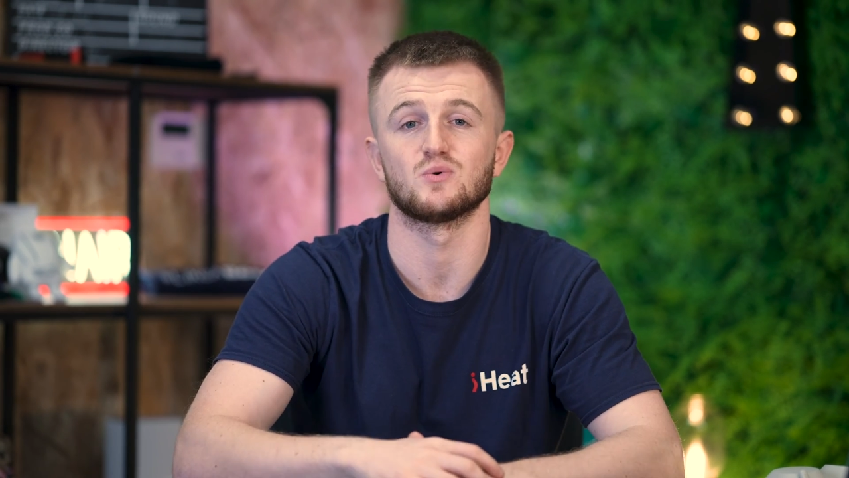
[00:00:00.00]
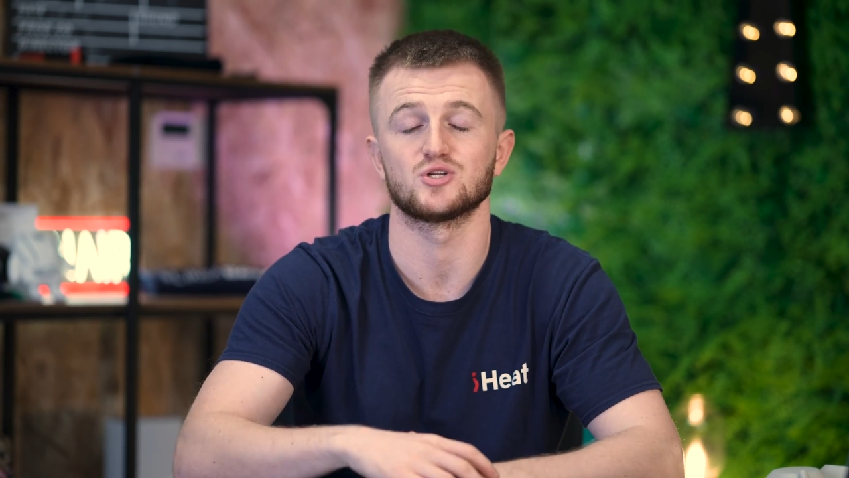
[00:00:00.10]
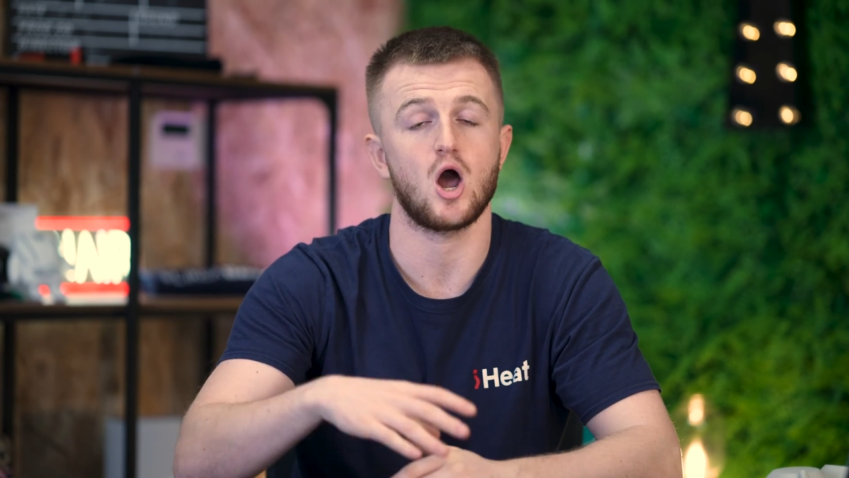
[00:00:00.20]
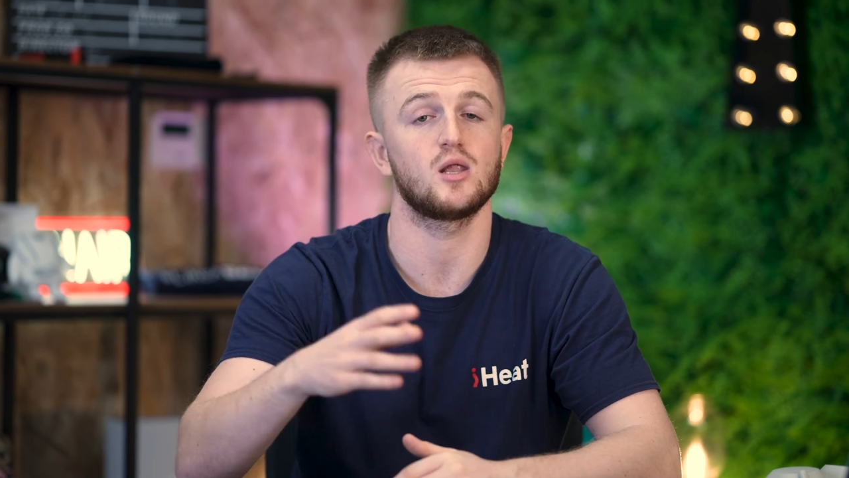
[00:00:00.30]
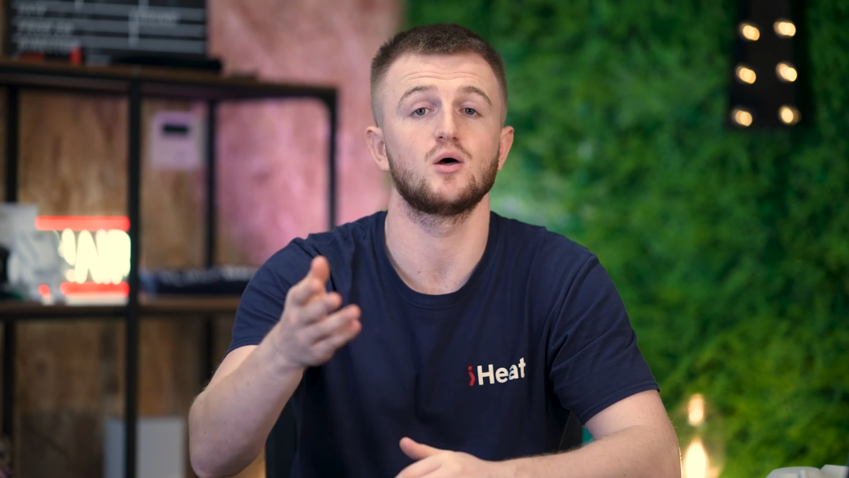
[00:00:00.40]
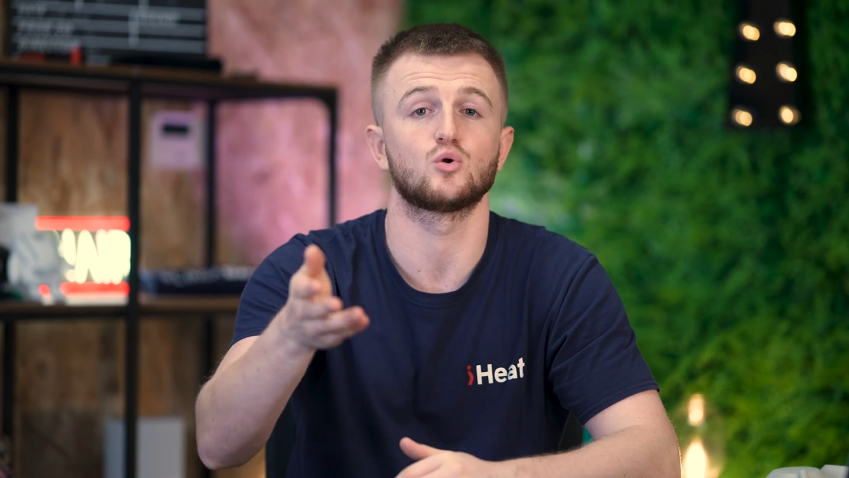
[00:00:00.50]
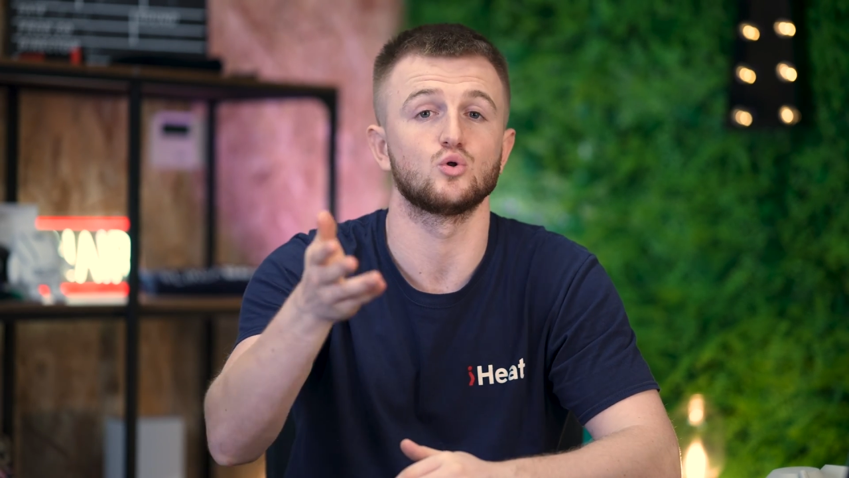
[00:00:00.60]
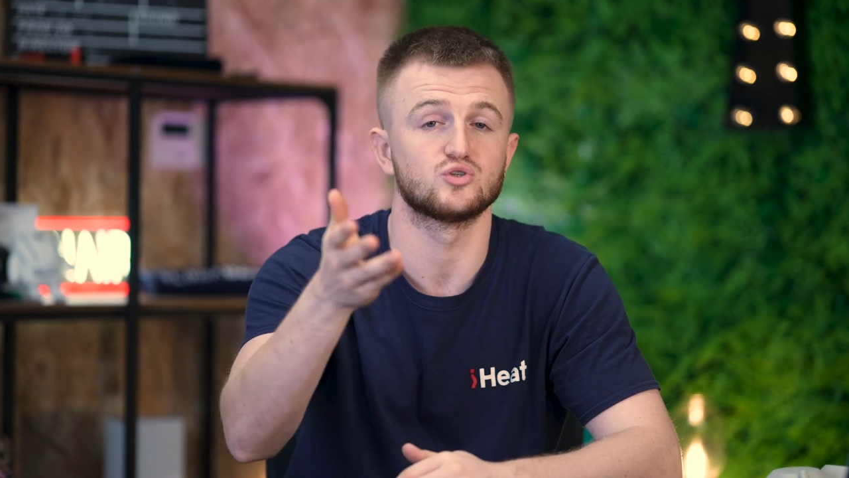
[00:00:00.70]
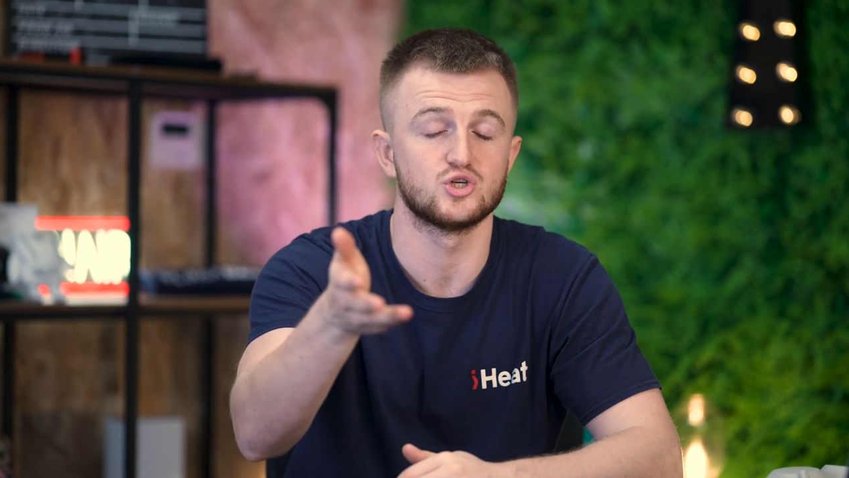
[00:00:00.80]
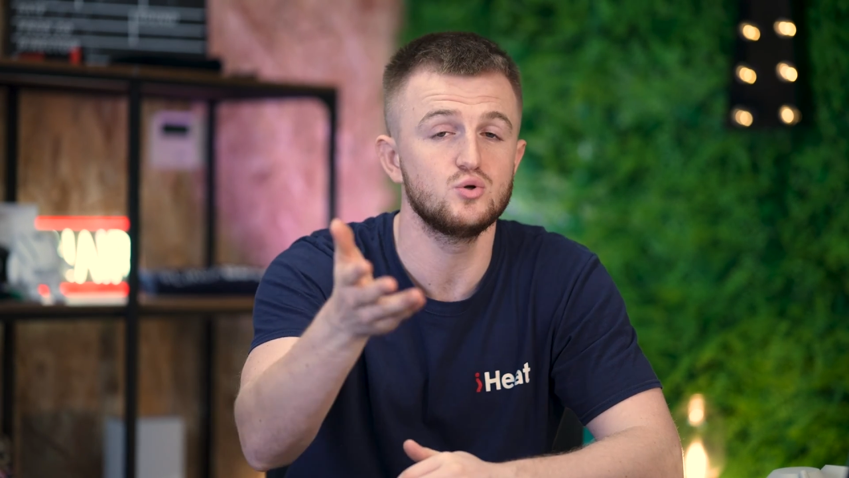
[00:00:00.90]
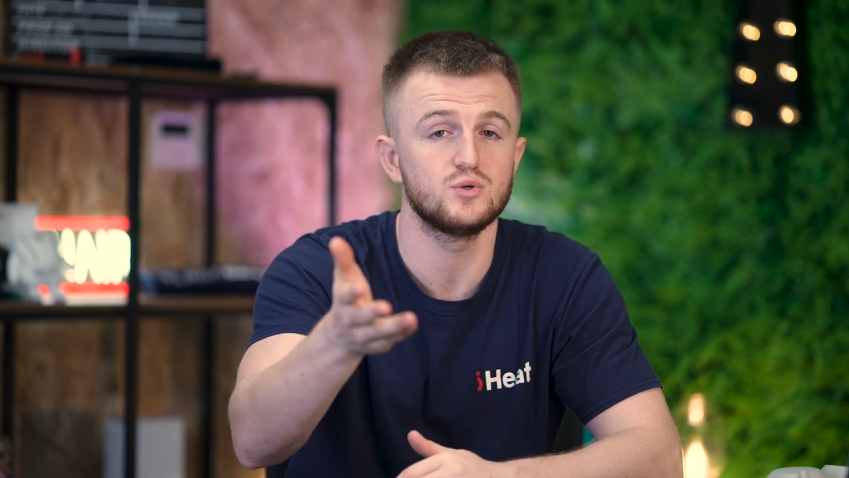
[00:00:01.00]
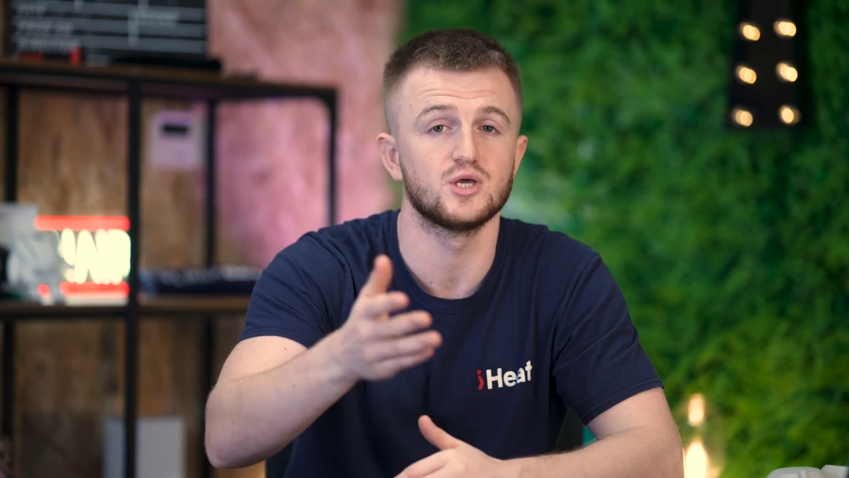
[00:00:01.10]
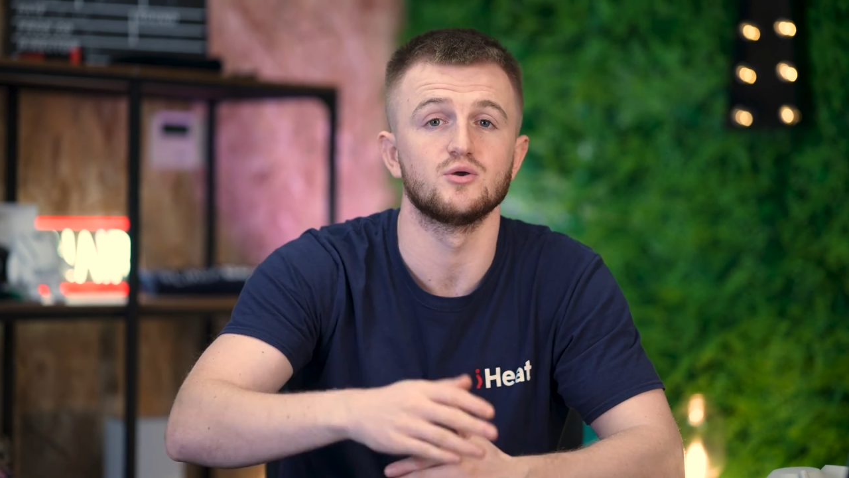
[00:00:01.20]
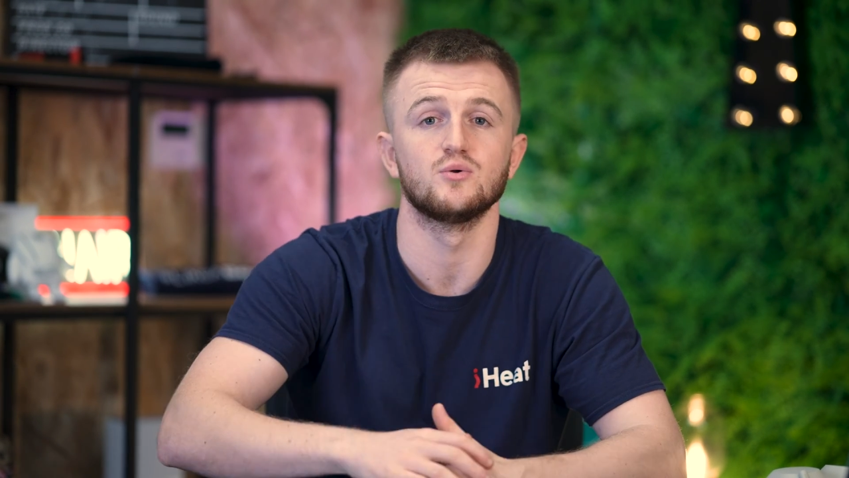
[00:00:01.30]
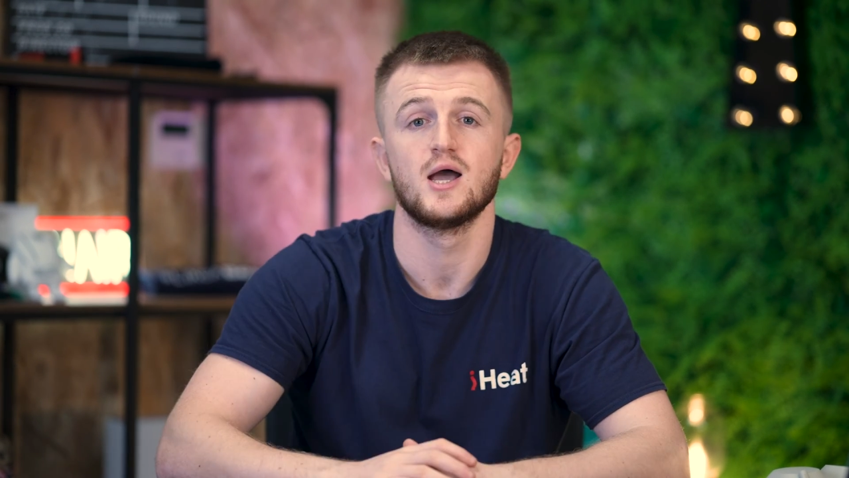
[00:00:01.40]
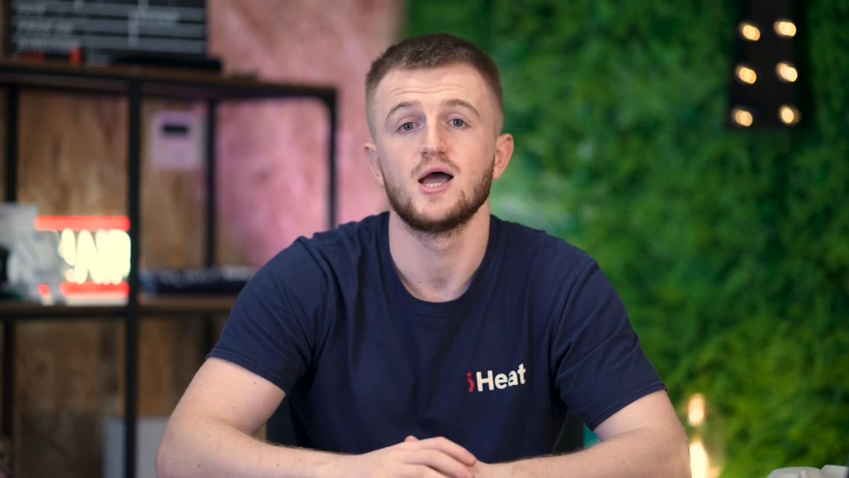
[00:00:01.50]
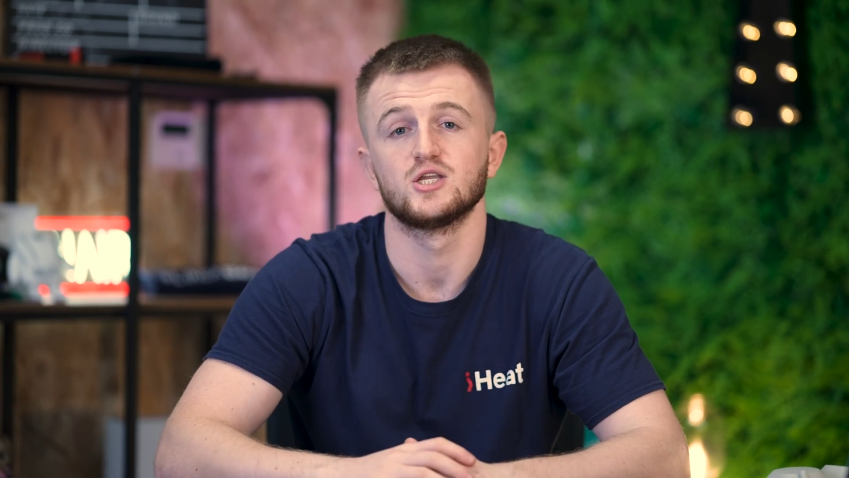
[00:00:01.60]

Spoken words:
which are local to you